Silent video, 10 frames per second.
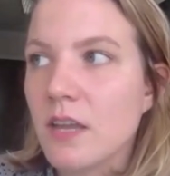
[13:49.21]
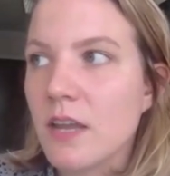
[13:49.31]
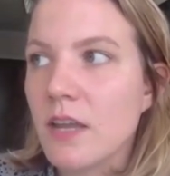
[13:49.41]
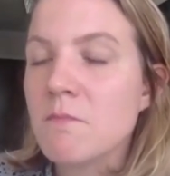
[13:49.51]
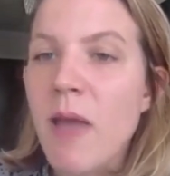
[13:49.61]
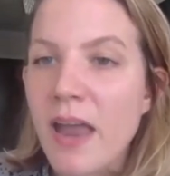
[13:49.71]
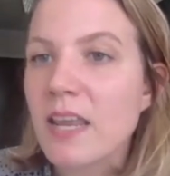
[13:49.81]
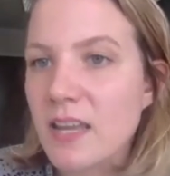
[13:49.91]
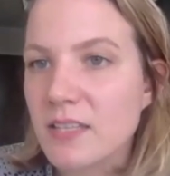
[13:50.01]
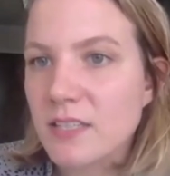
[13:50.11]
in
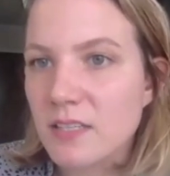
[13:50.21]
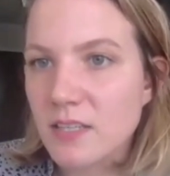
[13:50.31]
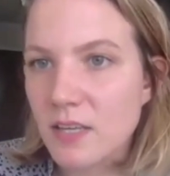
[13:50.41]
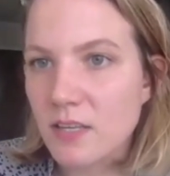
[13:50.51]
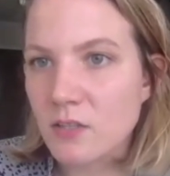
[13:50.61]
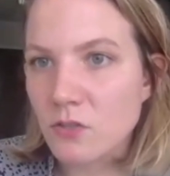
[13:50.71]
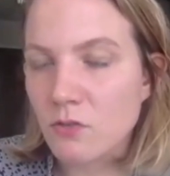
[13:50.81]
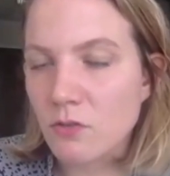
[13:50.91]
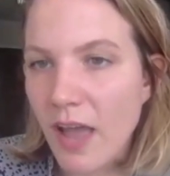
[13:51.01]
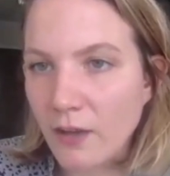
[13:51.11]
many instances,
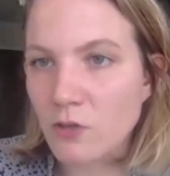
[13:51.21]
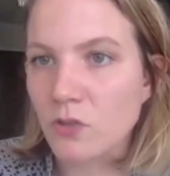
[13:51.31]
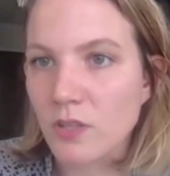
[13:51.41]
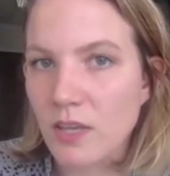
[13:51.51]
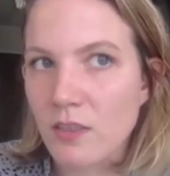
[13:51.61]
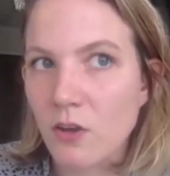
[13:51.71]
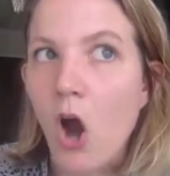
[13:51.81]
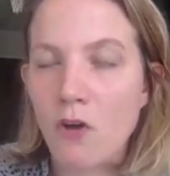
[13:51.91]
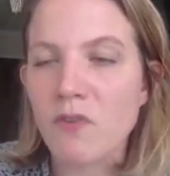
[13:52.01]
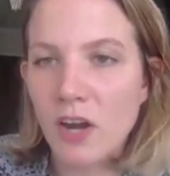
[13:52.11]
actually, there
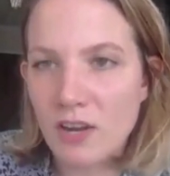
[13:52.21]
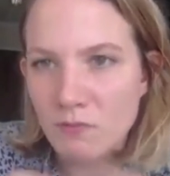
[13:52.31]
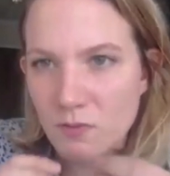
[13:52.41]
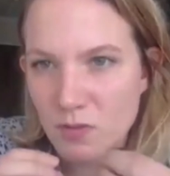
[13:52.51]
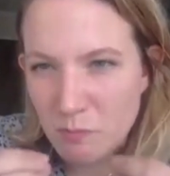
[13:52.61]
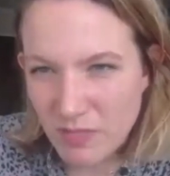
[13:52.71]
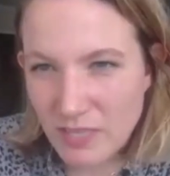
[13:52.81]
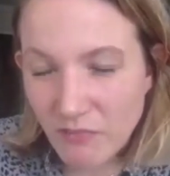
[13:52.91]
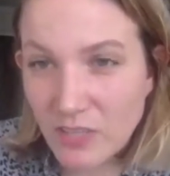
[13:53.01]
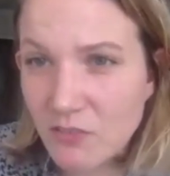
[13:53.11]
are very
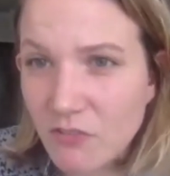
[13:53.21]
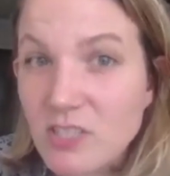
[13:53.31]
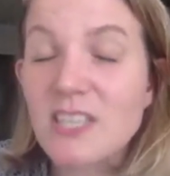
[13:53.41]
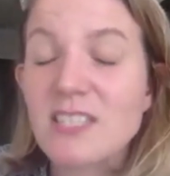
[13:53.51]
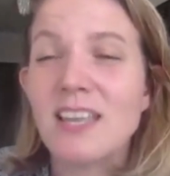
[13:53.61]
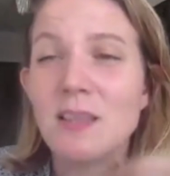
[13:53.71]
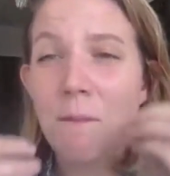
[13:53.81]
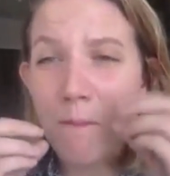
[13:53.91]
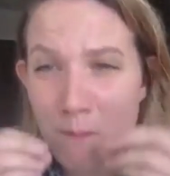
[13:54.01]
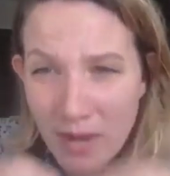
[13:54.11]
specific differences. And the
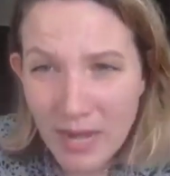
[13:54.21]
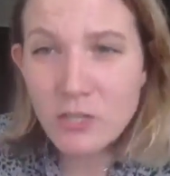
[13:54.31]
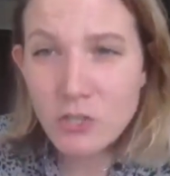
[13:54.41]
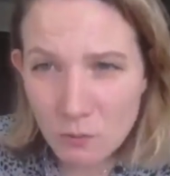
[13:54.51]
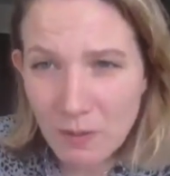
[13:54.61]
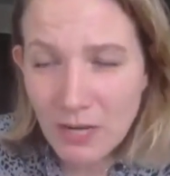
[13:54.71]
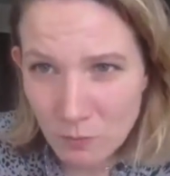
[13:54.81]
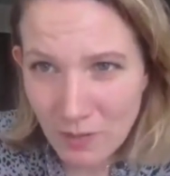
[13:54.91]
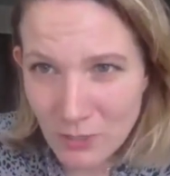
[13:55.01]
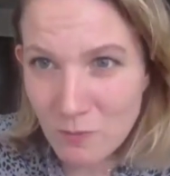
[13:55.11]
major, major,
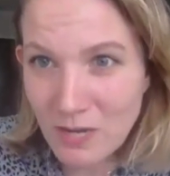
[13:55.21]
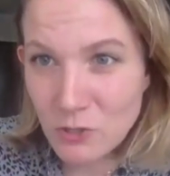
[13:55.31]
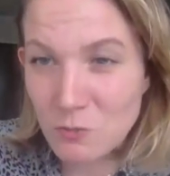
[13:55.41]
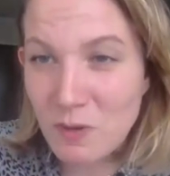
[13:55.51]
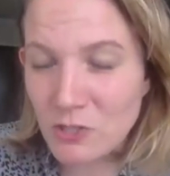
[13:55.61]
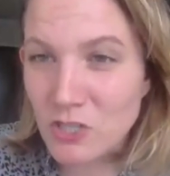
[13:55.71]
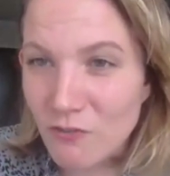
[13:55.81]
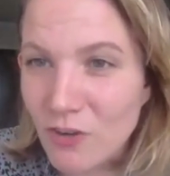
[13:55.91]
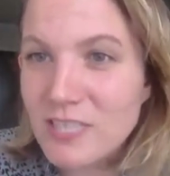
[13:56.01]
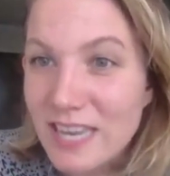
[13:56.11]
major, major, major
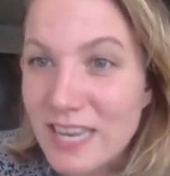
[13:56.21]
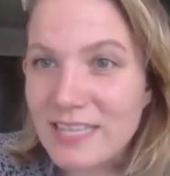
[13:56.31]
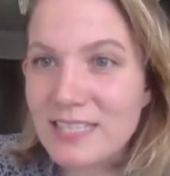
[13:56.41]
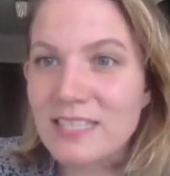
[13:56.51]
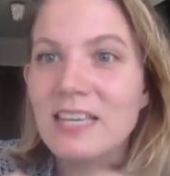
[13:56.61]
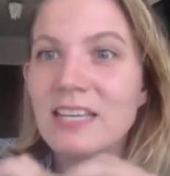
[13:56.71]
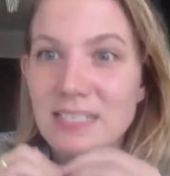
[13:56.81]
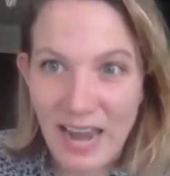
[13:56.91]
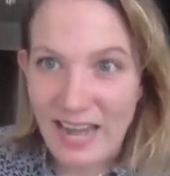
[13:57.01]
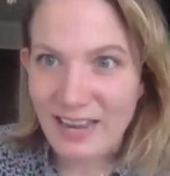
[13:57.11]
difference is
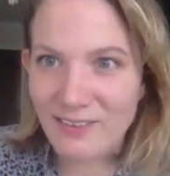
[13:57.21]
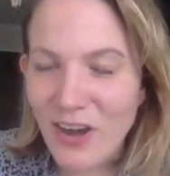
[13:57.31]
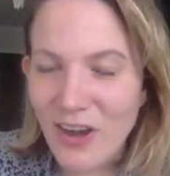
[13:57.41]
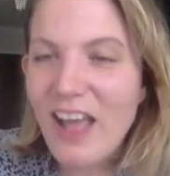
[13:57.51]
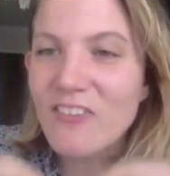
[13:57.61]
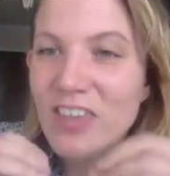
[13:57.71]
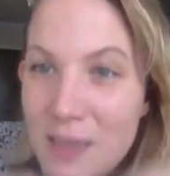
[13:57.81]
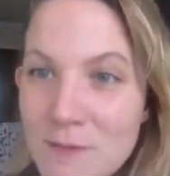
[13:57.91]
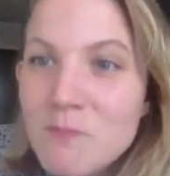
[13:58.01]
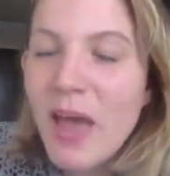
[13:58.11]
dieting, right? And the
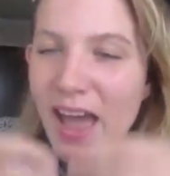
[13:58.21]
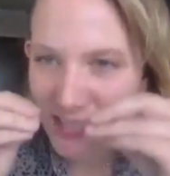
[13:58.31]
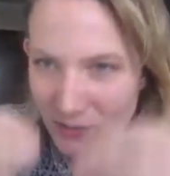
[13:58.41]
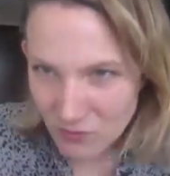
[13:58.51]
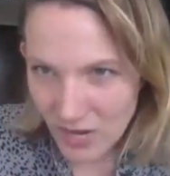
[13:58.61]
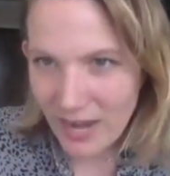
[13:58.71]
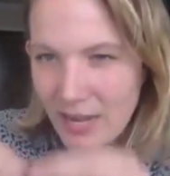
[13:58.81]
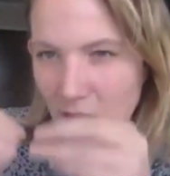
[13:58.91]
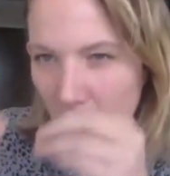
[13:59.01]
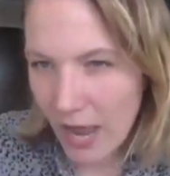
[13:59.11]
impacts of
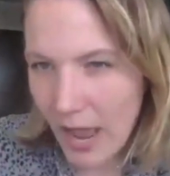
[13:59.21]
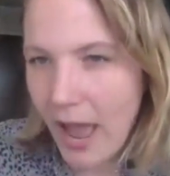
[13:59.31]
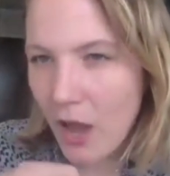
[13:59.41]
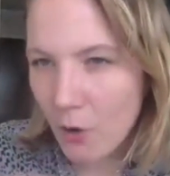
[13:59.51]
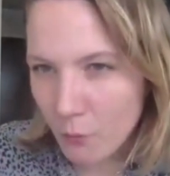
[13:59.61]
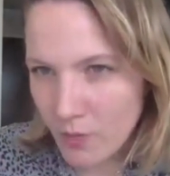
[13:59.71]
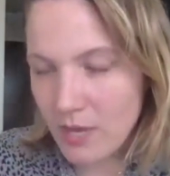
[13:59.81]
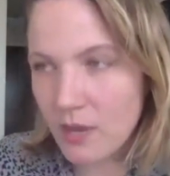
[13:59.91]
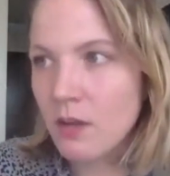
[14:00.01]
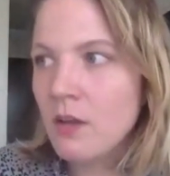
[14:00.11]
dieting on how
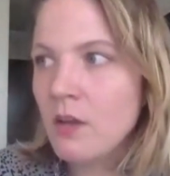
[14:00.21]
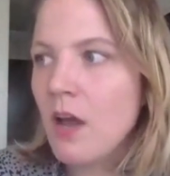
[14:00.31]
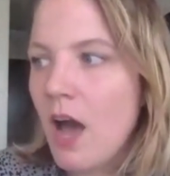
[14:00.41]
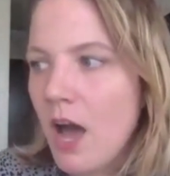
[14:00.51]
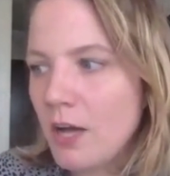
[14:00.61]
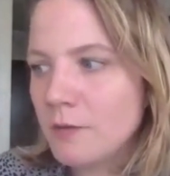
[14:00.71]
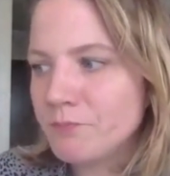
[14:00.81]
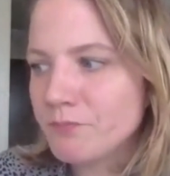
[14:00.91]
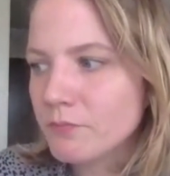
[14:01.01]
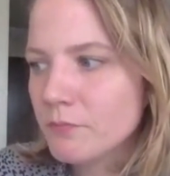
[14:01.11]
we,
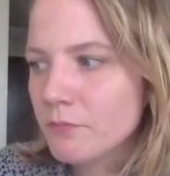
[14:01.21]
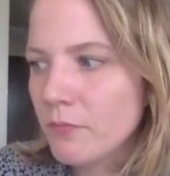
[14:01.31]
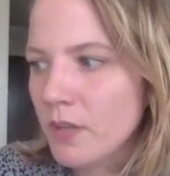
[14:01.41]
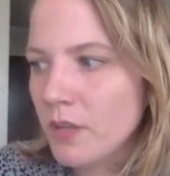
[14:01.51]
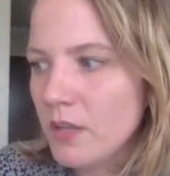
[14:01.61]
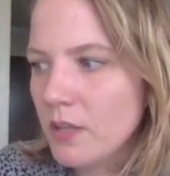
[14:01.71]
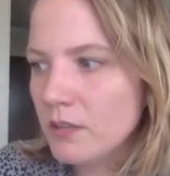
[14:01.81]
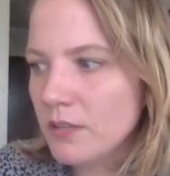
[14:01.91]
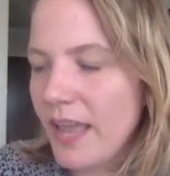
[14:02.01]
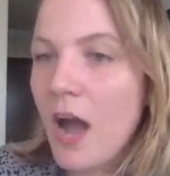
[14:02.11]
um,
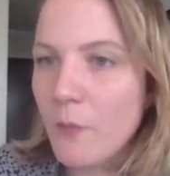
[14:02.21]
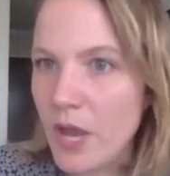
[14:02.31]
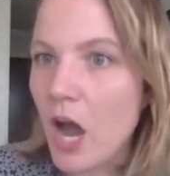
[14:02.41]
like how we